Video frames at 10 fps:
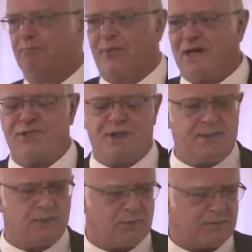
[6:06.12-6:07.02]

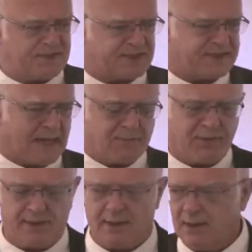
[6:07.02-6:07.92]
blushing or
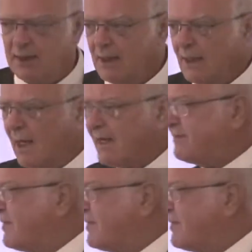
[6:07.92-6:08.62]
stammering, and after